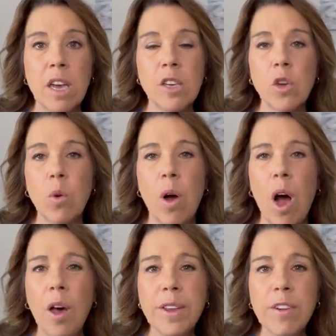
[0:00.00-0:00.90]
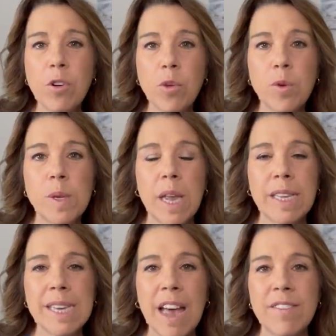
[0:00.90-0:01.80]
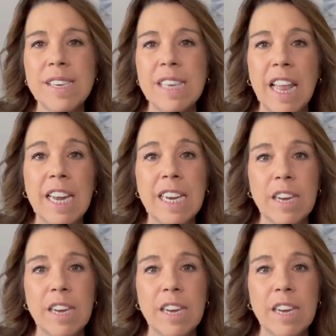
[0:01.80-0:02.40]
So all the different cruise lines have slightly